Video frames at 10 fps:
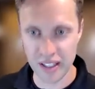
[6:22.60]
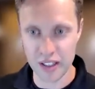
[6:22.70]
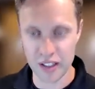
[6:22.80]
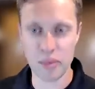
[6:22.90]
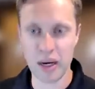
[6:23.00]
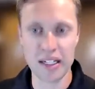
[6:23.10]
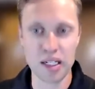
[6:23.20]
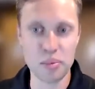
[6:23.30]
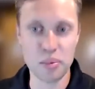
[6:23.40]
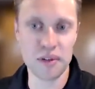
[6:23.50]
you might end
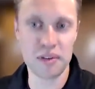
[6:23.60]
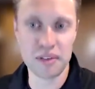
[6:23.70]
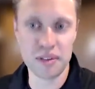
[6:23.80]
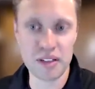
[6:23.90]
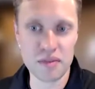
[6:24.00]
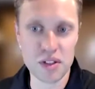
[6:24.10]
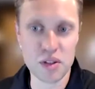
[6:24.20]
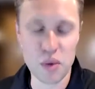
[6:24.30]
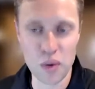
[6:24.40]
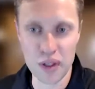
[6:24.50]
up with
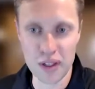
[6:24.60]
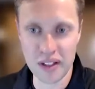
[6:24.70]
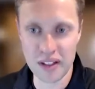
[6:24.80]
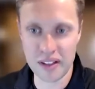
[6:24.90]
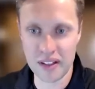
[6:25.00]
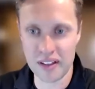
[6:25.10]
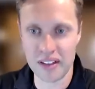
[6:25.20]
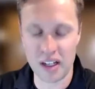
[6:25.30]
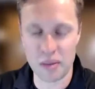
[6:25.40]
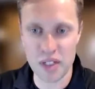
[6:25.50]
inventory
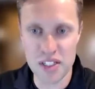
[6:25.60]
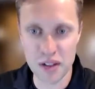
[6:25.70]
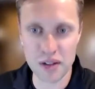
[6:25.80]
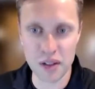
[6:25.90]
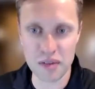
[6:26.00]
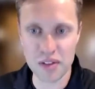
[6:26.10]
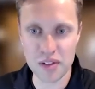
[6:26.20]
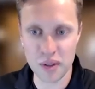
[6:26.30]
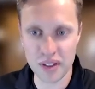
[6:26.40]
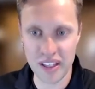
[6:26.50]
uh, material
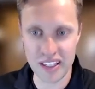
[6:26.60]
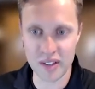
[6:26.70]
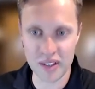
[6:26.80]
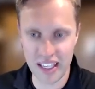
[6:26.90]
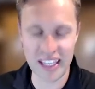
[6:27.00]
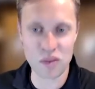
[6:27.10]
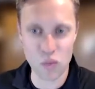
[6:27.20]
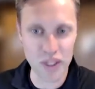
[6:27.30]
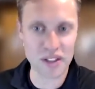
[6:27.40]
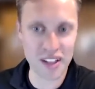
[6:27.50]
inventory that you can't
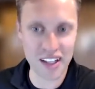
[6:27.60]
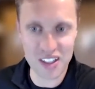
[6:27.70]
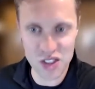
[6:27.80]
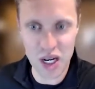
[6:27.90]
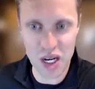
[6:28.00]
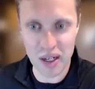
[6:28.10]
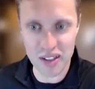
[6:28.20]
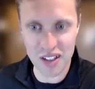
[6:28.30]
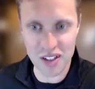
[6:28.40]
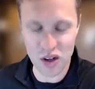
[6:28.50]
win the next job on
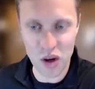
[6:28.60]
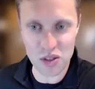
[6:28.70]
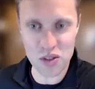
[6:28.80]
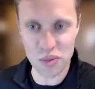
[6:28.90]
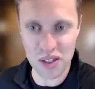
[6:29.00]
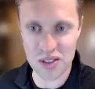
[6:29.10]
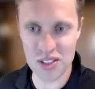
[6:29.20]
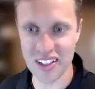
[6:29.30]
because it costs too much